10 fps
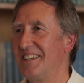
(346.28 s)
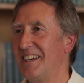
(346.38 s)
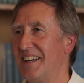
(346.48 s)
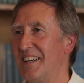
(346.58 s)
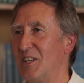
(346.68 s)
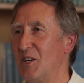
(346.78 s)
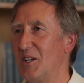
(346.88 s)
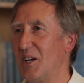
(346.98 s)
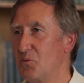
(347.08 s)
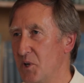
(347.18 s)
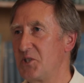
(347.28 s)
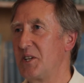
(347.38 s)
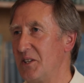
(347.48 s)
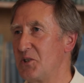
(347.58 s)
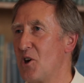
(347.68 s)
And we
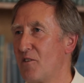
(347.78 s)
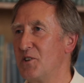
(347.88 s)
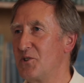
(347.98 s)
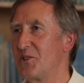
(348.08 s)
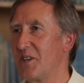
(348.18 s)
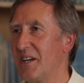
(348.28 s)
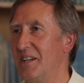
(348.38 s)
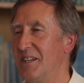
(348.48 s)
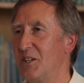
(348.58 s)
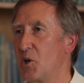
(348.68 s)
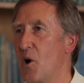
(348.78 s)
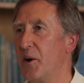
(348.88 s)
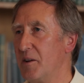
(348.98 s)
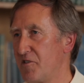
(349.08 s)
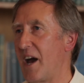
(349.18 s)
see this office
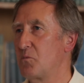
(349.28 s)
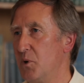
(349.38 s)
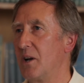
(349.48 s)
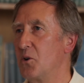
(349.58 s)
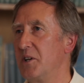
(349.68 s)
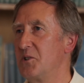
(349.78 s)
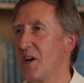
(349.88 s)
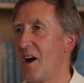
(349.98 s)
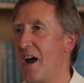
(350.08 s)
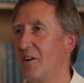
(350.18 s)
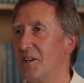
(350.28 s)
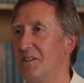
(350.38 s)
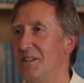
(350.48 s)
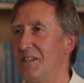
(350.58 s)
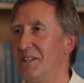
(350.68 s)
growing. In fact, we're looking to hire
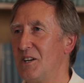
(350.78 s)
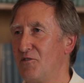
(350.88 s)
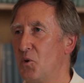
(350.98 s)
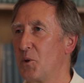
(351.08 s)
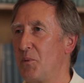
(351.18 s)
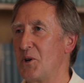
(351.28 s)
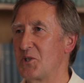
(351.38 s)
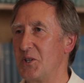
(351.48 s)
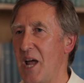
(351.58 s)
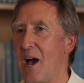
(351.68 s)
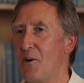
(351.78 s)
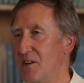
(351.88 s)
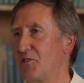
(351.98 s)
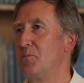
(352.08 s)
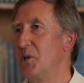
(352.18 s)
a fourth person now,
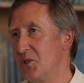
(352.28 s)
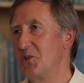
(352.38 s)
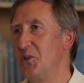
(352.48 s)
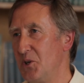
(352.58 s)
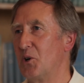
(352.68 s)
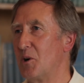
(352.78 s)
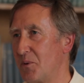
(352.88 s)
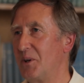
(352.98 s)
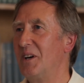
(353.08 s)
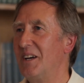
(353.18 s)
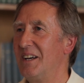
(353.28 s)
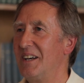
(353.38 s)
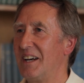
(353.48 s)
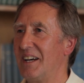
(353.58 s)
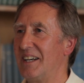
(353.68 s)
and if the business in Europe
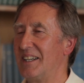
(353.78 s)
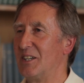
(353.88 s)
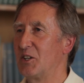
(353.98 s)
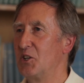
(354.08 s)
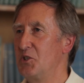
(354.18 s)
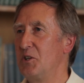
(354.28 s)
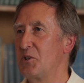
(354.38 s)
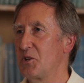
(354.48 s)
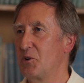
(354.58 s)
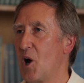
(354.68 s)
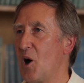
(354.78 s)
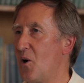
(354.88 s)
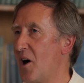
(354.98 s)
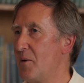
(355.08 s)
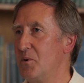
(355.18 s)
continues to
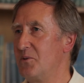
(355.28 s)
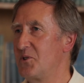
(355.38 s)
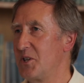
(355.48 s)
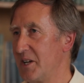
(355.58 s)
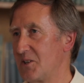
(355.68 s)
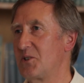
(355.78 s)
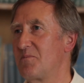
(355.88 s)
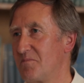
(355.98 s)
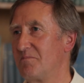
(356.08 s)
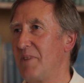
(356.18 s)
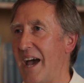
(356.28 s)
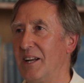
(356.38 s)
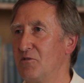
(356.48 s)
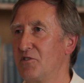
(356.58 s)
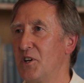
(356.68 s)
grow, I would see us
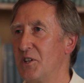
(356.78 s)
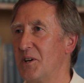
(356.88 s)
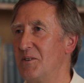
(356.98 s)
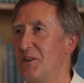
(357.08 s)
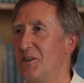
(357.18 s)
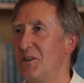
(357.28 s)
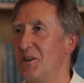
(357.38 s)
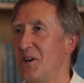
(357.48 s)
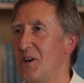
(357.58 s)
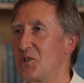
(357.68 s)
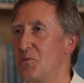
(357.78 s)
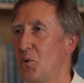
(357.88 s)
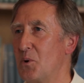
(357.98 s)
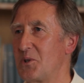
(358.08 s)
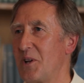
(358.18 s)
adding further
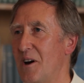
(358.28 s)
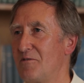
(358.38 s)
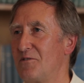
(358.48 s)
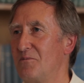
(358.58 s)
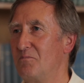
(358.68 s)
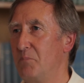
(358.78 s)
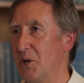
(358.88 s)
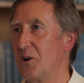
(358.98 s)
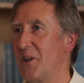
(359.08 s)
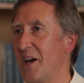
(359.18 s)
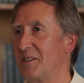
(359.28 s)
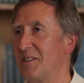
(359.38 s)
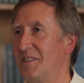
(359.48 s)
support staff beyond that.